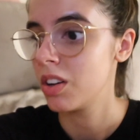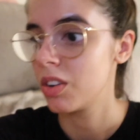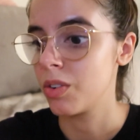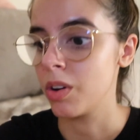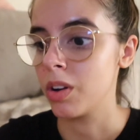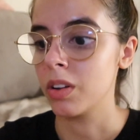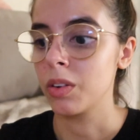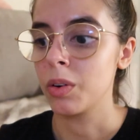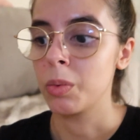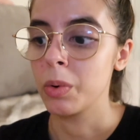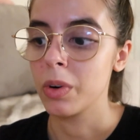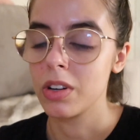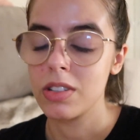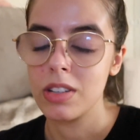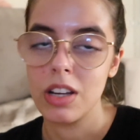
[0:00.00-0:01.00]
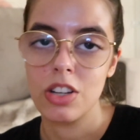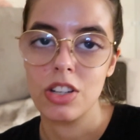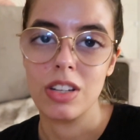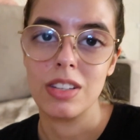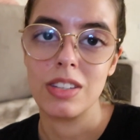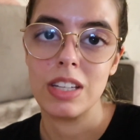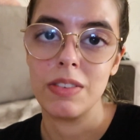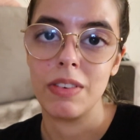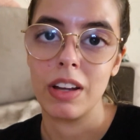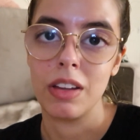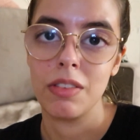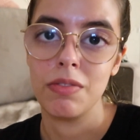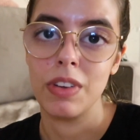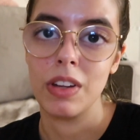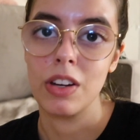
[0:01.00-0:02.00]
create a little workstation and see if I
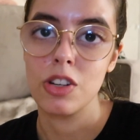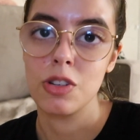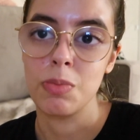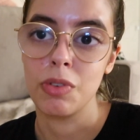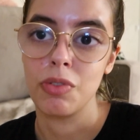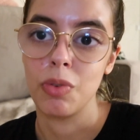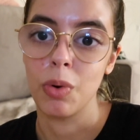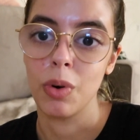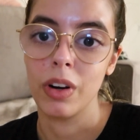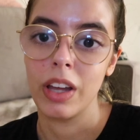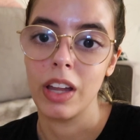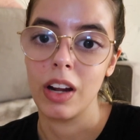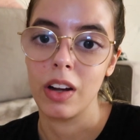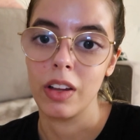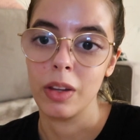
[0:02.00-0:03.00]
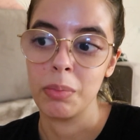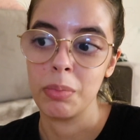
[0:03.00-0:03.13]
can finish before getting on the